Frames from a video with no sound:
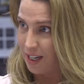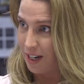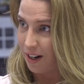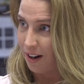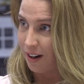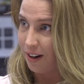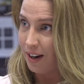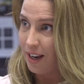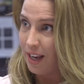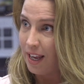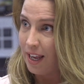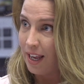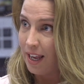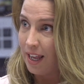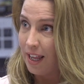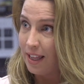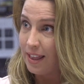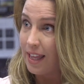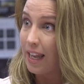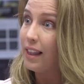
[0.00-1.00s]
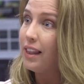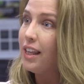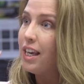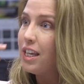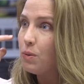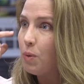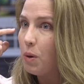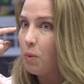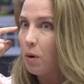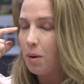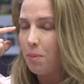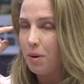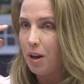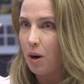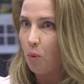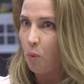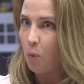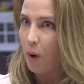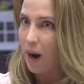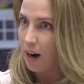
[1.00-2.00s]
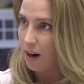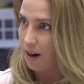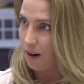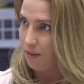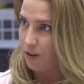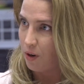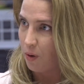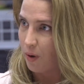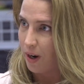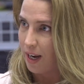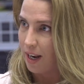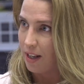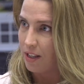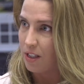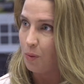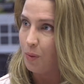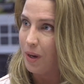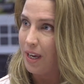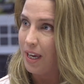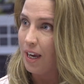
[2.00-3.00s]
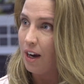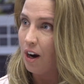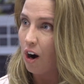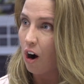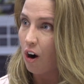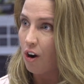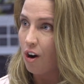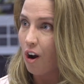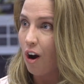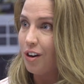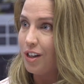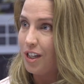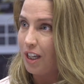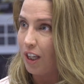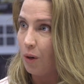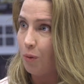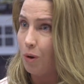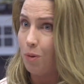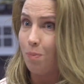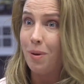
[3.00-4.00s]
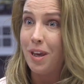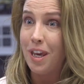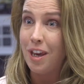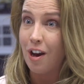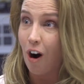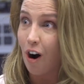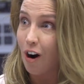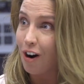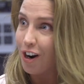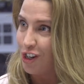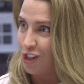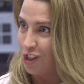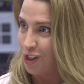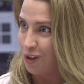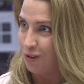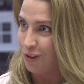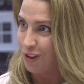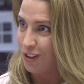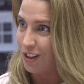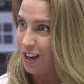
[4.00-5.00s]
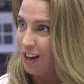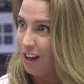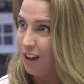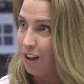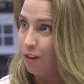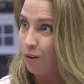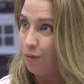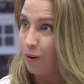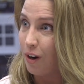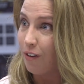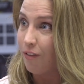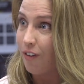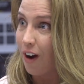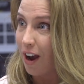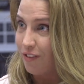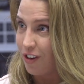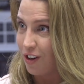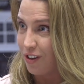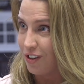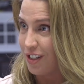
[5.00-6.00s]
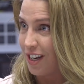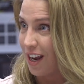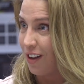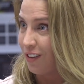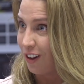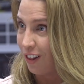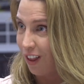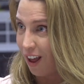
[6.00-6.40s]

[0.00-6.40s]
here that at least we want to be aware of going in. So we are not dealing with PR issues 3 or 5 years down the